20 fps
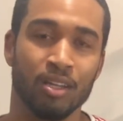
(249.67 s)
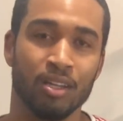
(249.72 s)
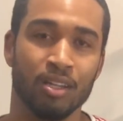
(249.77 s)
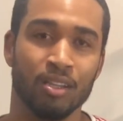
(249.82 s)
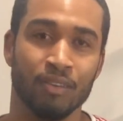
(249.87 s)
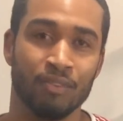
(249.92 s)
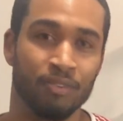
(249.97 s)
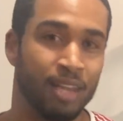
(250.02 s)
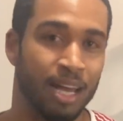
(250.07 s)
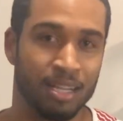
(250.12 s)

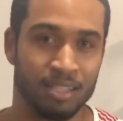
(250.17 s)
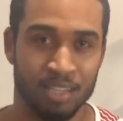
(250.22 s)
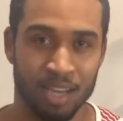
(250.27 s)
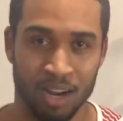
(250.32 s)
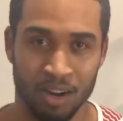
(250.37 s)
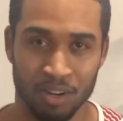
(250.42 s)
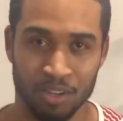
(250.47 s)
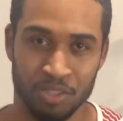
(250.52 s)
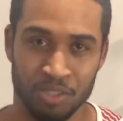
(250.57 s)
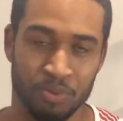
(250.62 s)
the flat
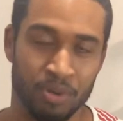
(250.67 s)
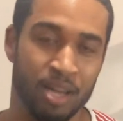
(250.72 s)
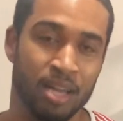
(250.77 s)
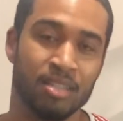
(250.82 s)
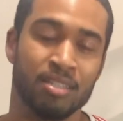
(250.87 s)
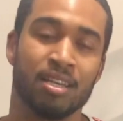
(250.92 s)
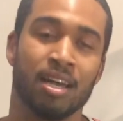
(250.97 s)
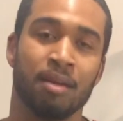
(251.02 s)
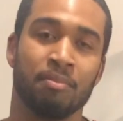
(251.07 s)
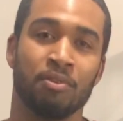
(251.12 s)
tire because you would have
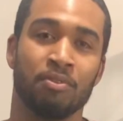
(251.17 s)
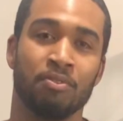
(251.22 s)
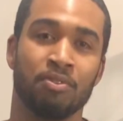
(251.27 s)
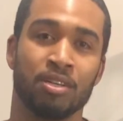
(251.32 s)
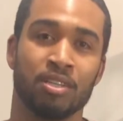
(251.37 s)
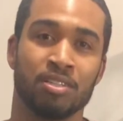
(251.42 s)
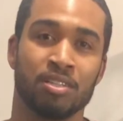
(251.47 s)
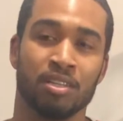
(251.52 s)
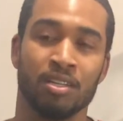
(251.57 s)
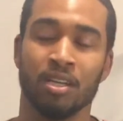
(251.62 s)
had time to
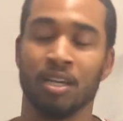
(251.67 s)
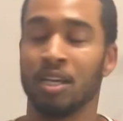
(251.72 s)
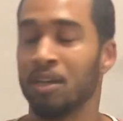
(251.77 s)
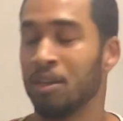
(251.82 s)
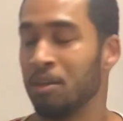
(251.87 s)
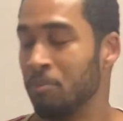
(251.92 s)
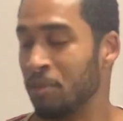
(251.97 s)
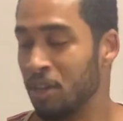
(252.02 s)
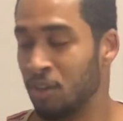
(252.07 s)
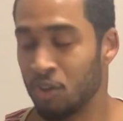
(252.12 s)
fix it.
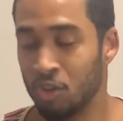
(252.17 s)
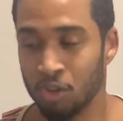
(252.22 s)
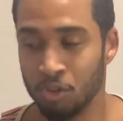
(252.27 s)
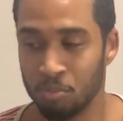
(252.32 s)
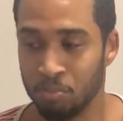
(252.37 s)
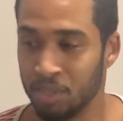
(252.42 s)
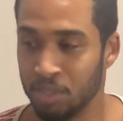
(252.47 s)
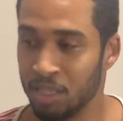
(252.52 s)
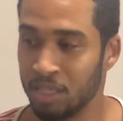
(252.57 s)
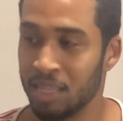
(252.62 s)
It
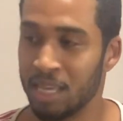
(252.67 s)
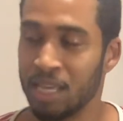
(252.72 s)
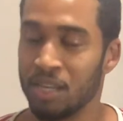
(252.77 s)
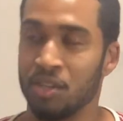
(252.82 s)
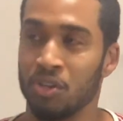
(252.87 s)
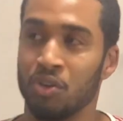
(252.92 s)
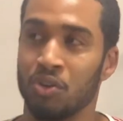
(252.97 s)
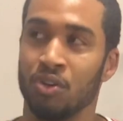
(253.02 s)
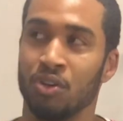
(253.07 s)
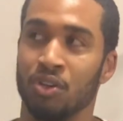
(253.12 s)
could be that
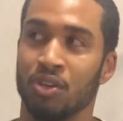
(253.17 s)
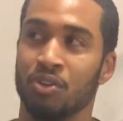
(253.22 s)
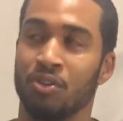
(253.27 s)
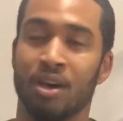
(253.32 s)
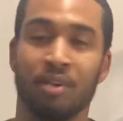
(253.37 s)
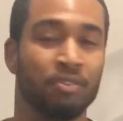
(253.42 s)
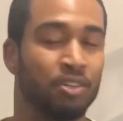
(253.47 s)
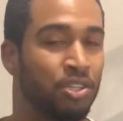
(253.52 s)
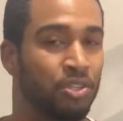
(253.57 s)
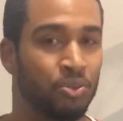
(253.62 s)
you
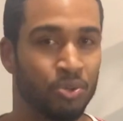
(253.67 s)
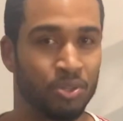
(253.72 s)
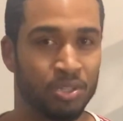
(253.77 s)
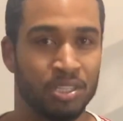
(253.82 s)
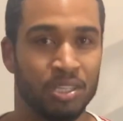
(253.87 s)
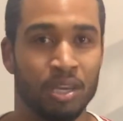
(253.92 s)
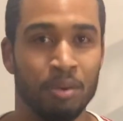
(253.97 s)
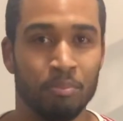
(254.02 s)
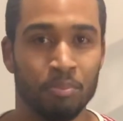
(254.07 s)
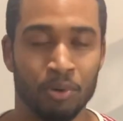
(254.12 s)
have a short
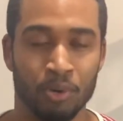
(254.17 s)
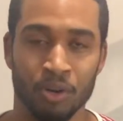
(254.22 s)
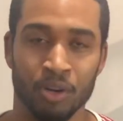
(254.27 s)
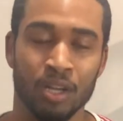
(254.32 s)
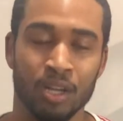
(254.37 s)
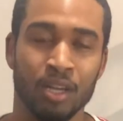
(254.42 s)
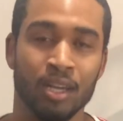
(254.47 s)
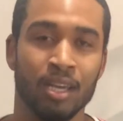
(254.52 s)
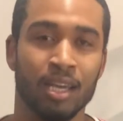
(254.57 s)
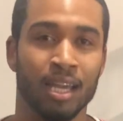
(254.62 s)
temper
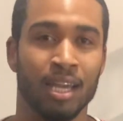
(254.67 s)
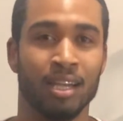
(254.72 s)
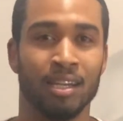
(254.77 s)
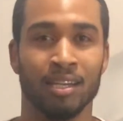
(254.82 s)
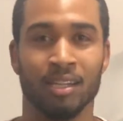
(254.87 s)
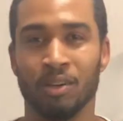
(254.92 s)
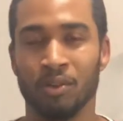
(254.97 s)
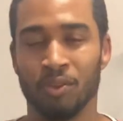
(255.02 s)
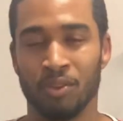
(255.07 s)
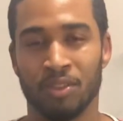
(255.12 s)
and
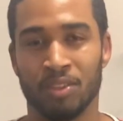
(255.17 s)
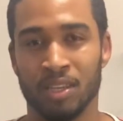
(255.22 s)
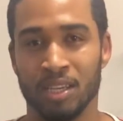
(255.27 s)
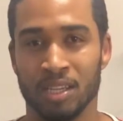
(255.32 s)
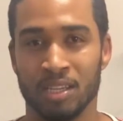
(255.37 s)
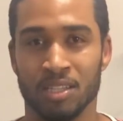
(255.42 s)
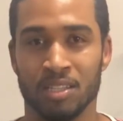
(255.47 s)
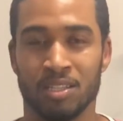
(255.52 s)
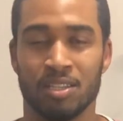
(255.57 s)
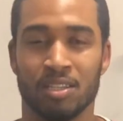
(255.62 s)
little
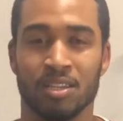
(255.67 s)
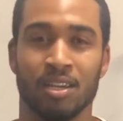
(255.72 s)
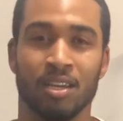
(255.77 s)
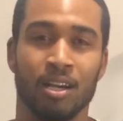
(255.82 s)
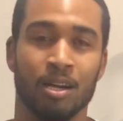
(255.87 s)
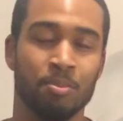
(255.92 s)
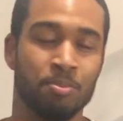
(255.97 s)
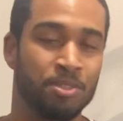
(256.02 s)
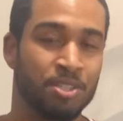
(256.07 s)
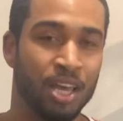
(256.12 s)
things
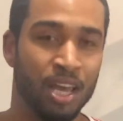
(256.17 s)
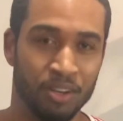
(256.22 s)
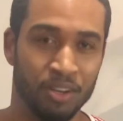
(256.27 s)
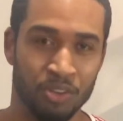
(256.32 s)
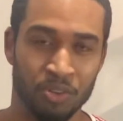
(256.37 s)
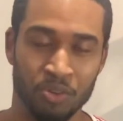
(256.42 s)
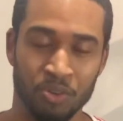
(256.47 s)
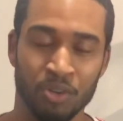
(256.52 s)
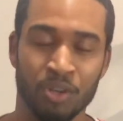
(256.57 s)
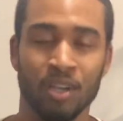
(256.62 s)
upset
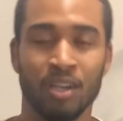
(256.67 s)
you.